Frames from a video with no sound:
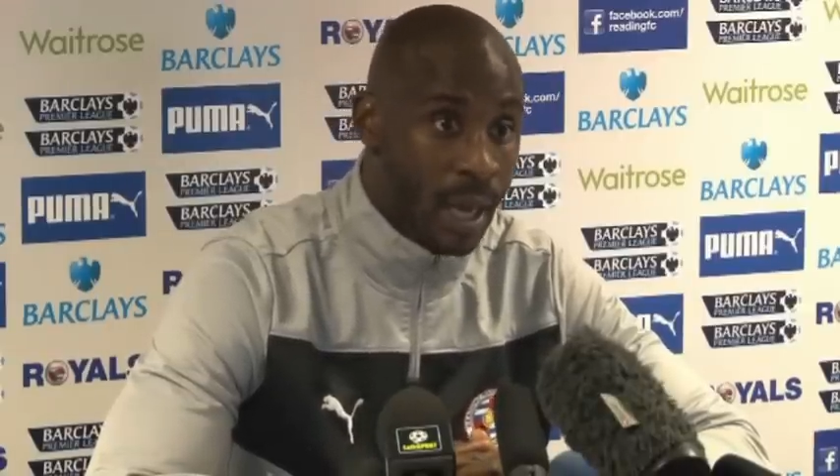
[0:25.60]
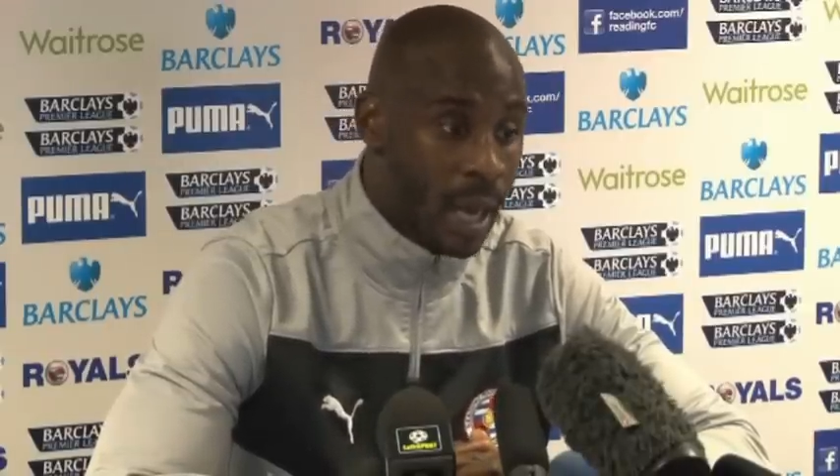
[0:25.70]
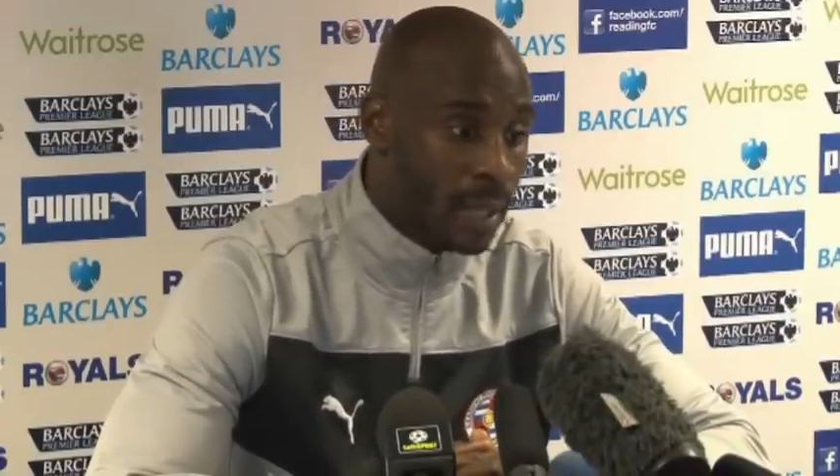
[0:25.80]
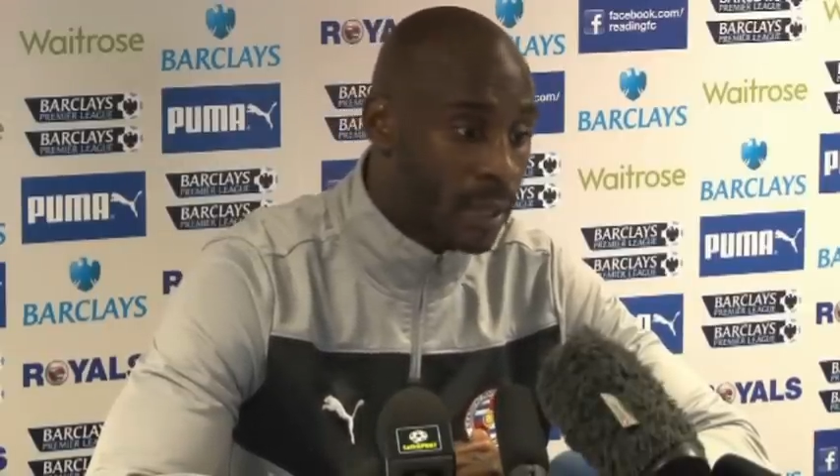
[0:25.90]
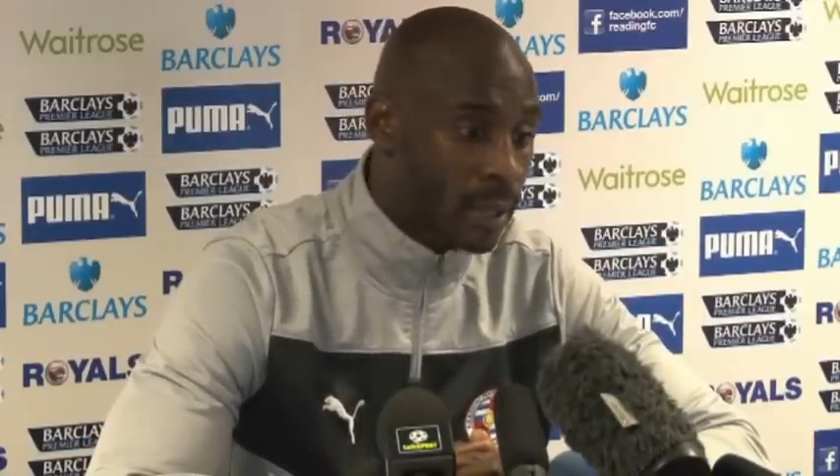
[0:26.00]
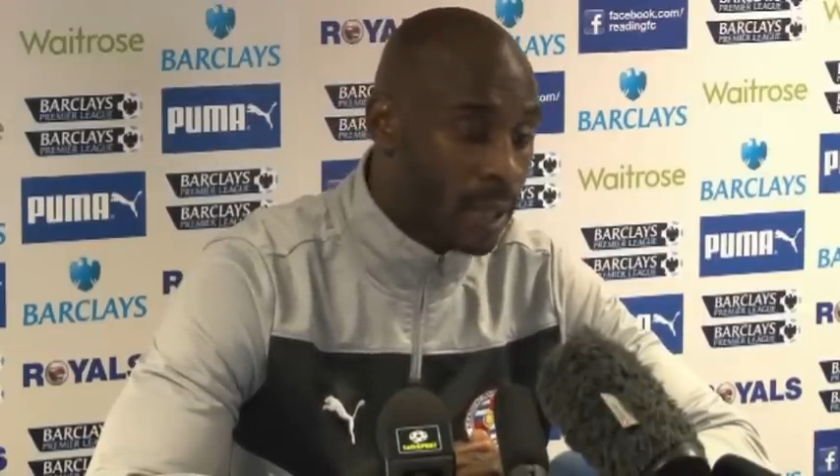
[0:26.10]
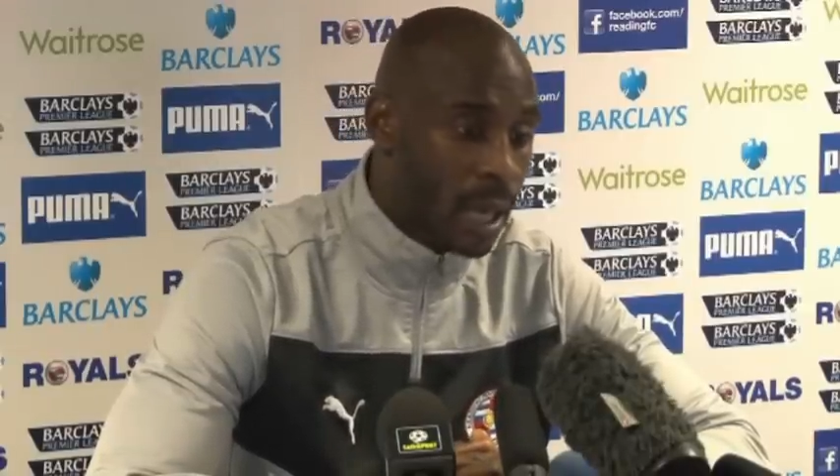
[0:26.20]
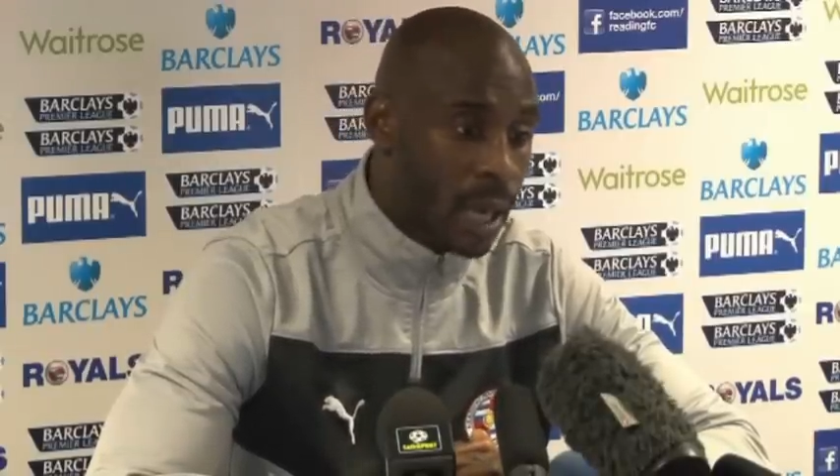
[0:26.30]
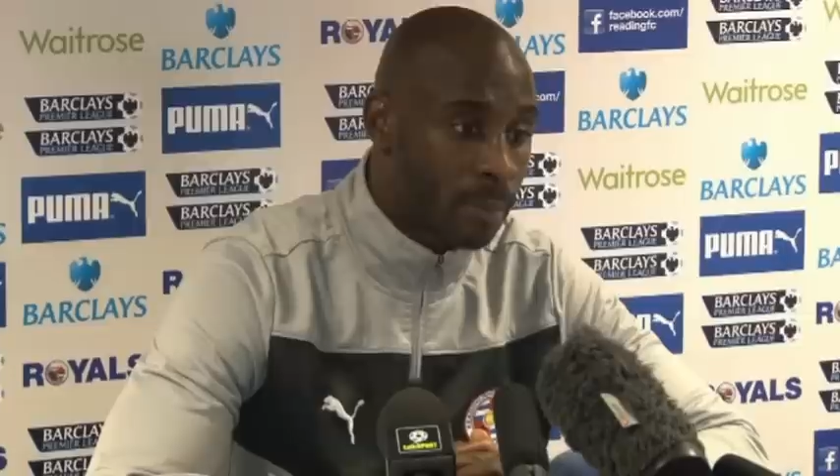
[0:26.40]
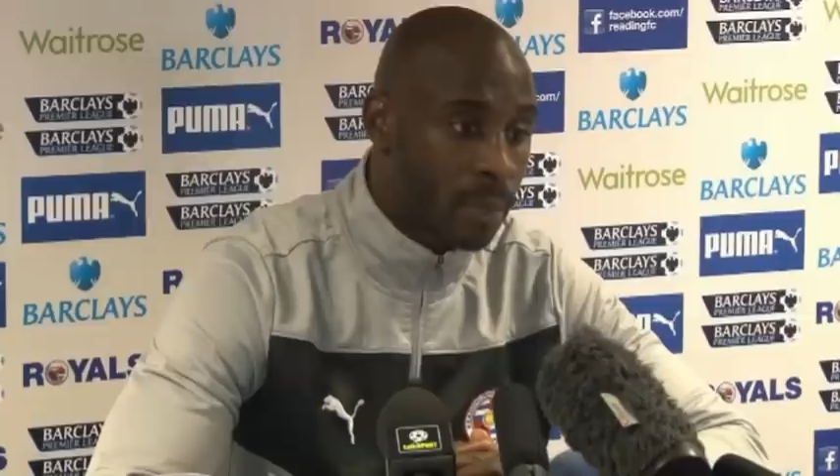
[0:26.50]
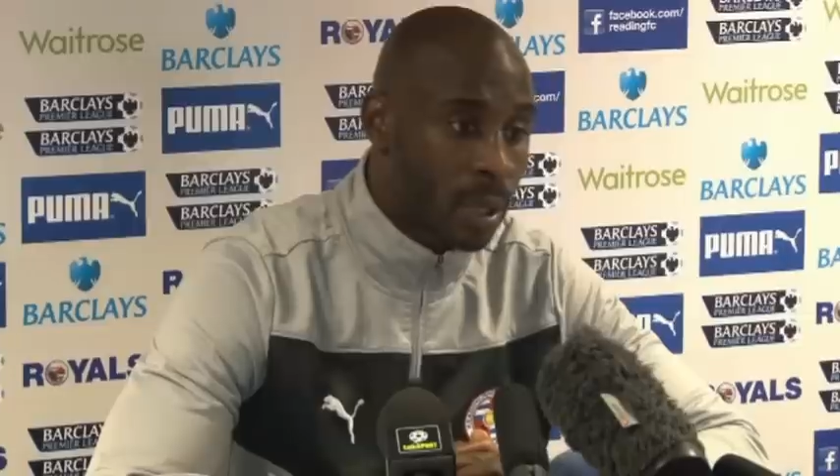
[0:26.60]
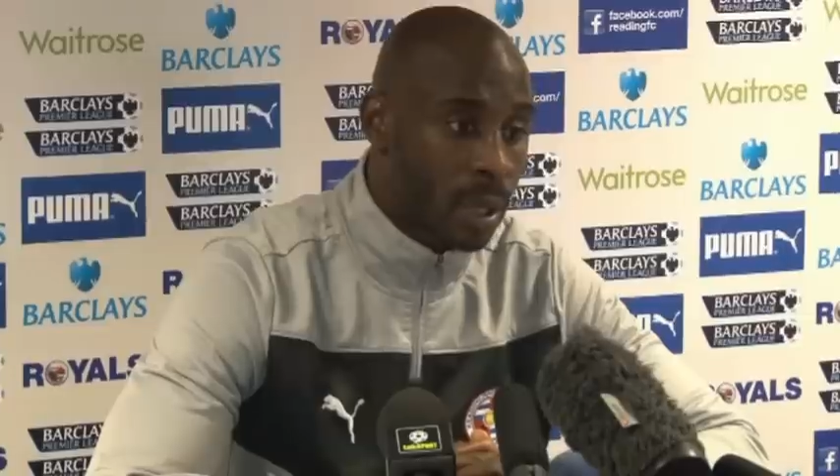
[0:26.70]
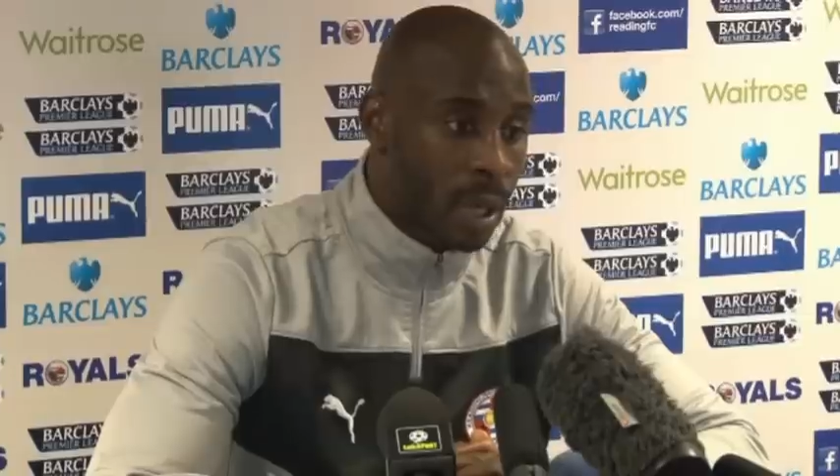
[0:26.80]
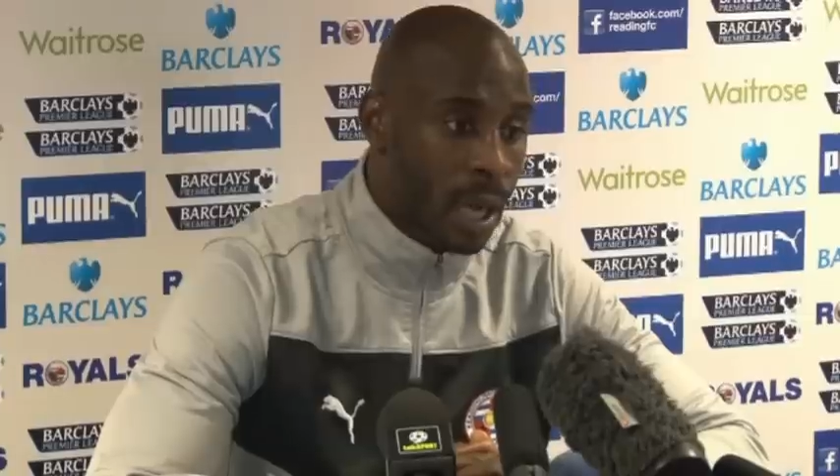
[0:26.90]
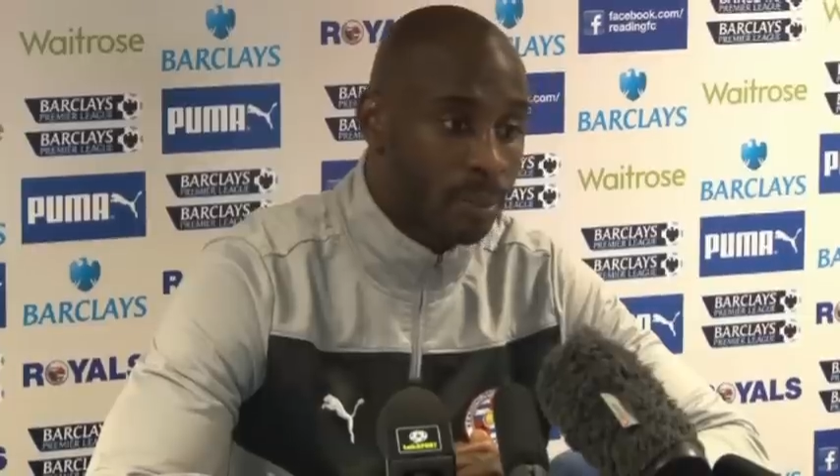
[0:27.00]
And um,
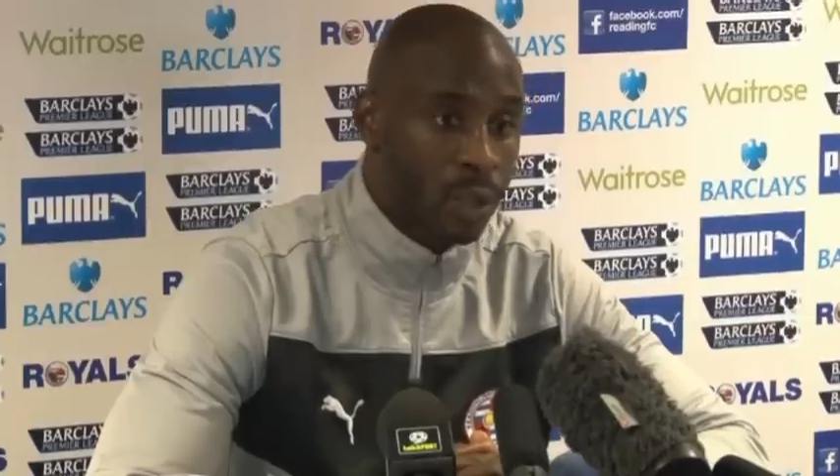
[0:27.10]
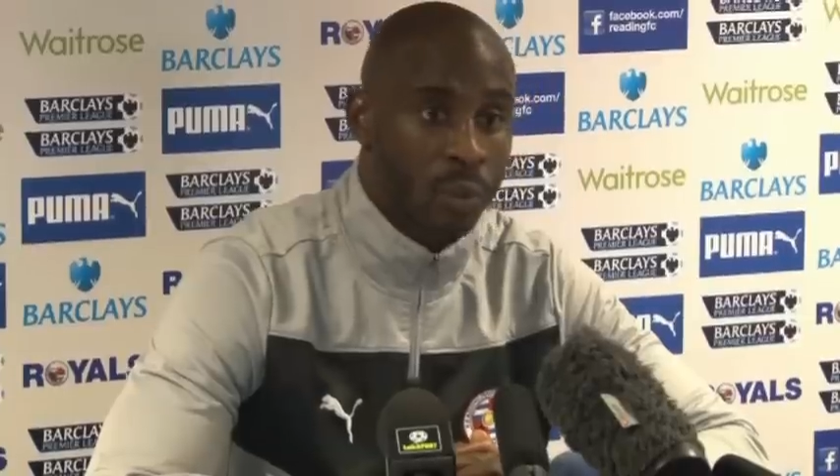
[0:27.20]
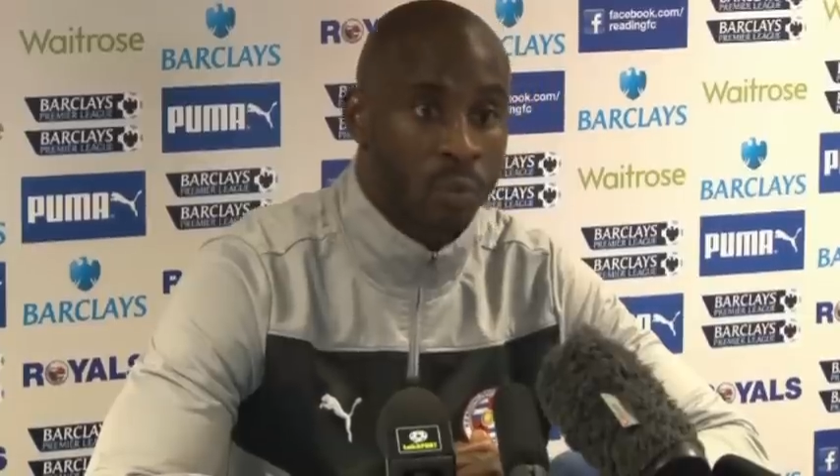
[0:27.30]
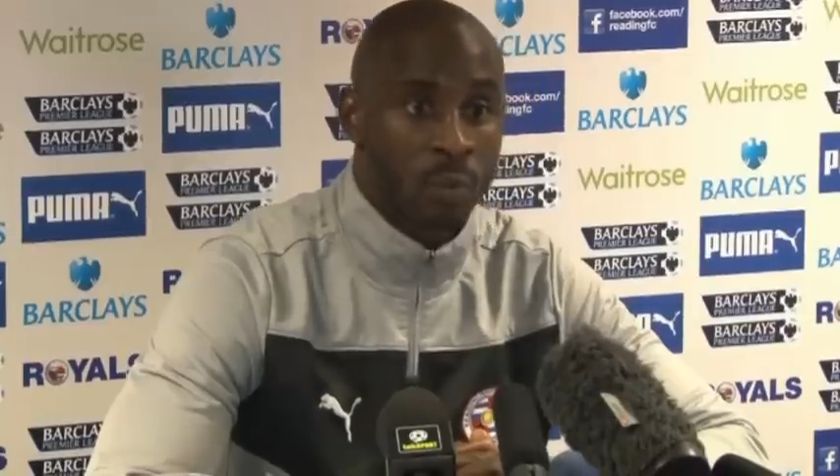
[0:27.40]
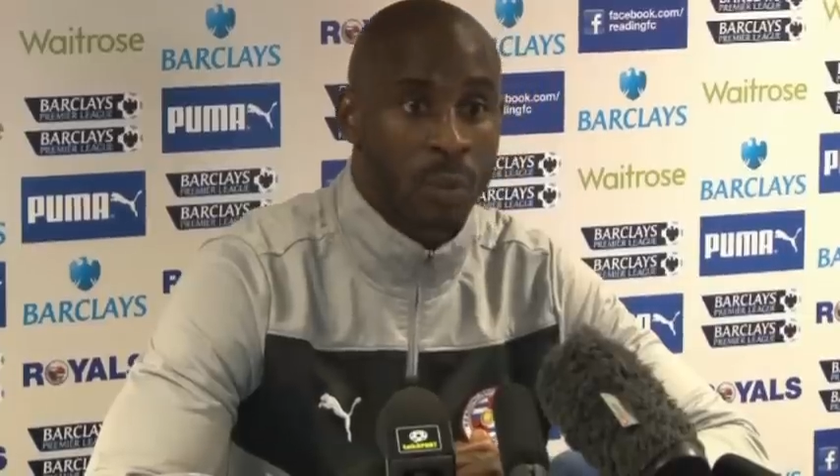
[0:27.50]
I'm just,